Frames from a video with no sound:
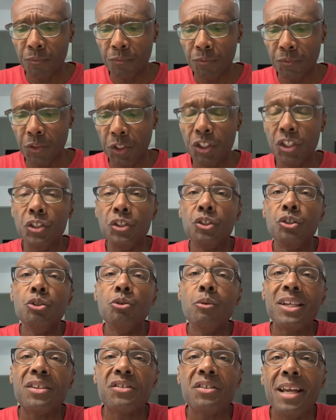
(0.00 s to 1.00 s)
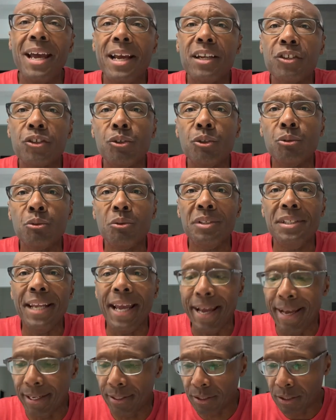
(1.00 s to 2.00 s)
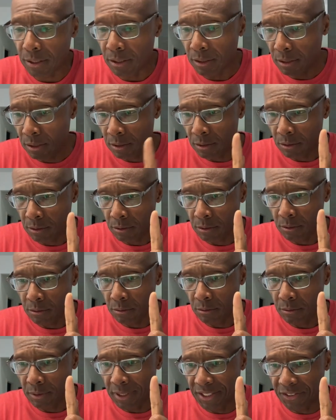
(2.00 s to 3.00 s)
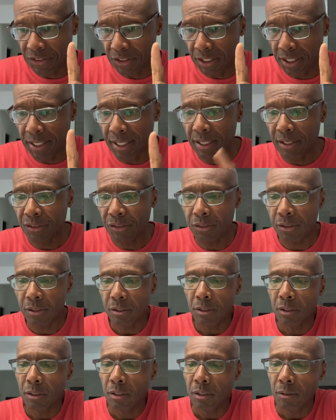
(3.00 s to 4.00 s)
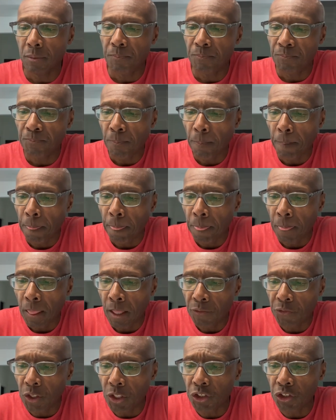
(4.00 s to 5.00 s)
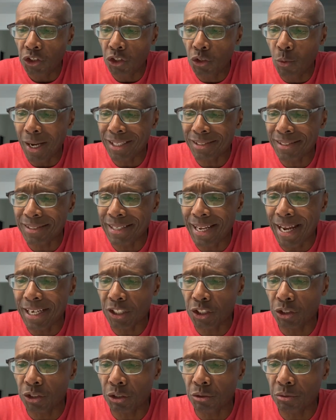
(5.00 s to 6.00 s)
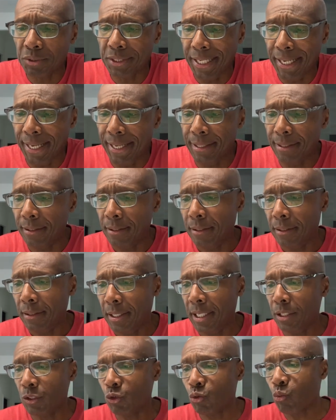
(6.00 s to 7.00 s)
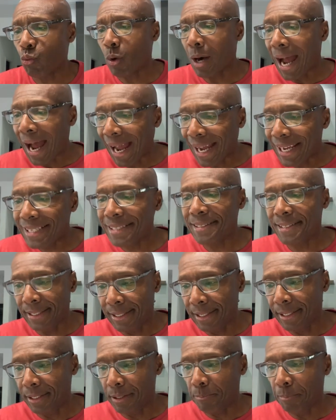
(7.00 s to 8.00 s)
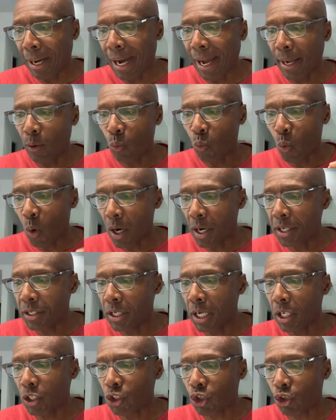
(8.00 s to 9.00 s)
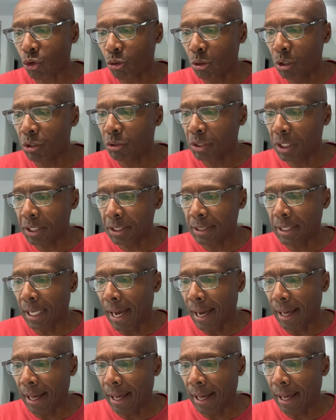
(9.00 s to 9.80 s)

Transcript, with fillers: the U.S. national debt. Listen to this. The U.S. national debt is rising by $1 trillion